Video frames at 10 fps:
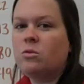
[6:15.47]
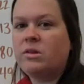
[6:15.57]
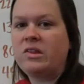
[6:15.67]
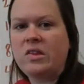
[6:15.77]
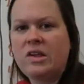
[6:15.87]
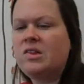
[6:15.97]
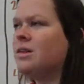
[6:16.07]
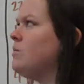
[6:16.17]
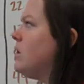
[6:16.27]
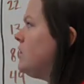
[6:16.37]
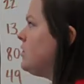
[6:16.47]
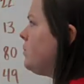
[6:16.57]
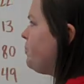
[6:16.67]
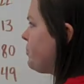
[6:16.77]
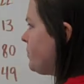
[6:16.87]
that's one that's easily
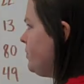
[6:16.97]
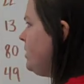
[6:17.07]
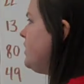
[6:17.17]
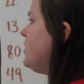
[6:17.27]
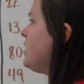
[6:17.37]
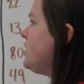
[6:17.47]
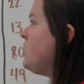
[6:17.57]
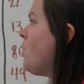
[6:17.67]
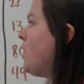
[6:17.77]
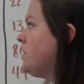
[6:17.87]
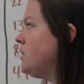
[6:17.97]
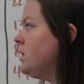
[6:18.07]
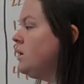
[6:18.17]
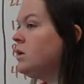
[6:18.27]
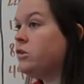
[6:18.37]
missed. 61.
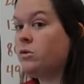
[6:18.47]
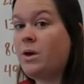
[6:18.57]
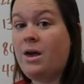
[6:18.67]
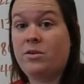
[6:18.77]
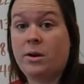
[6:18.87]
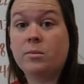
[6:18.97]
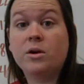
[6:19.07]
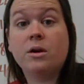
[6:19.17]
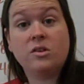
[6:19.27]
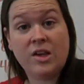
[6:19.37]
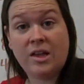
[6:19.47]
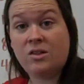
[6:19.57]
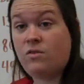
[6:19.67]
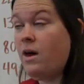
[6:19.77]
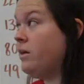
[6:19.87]
So we have a number in our
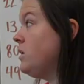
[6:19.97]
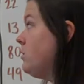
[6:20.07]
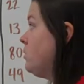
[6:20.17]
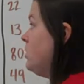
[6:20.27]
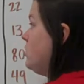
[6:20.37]
tens value.